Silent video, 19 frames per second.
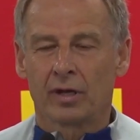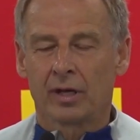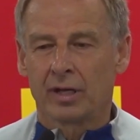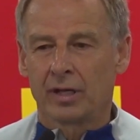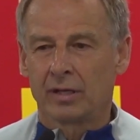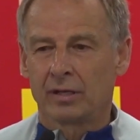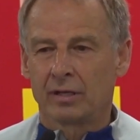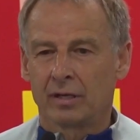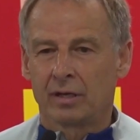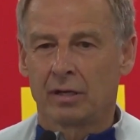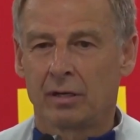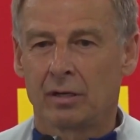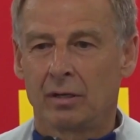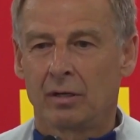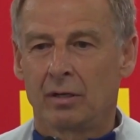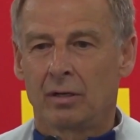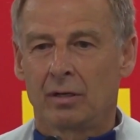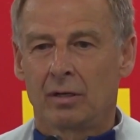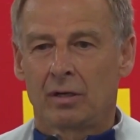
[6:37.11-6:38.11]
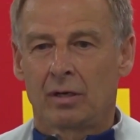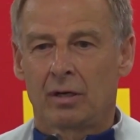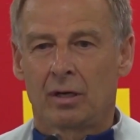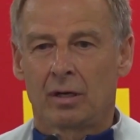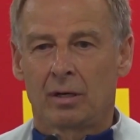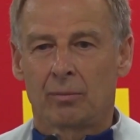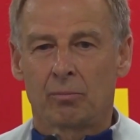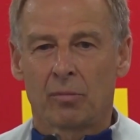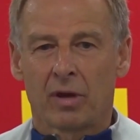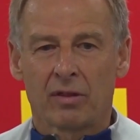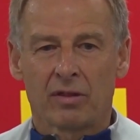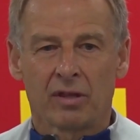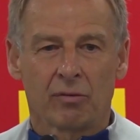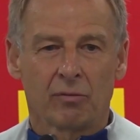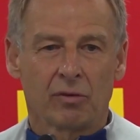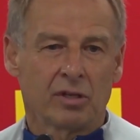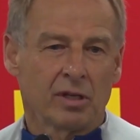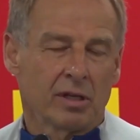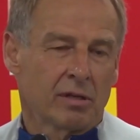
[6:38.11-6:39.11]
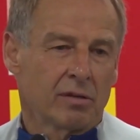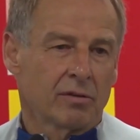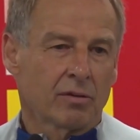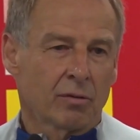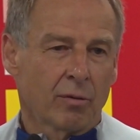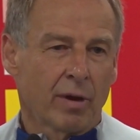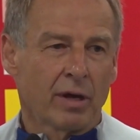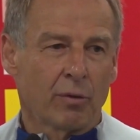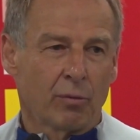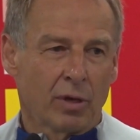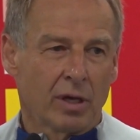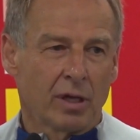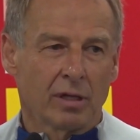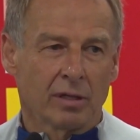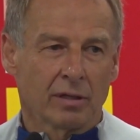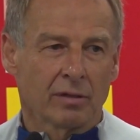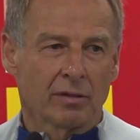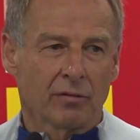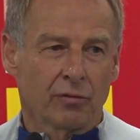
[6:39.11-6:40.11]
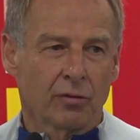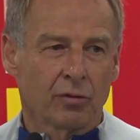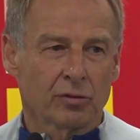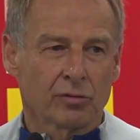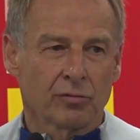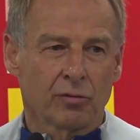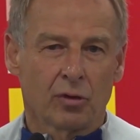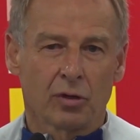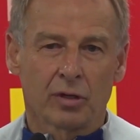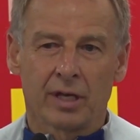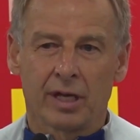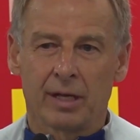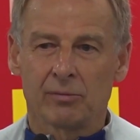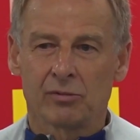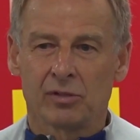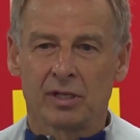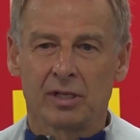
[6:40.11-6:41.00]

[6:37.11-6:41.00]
And I think we did quite well the first 4 games.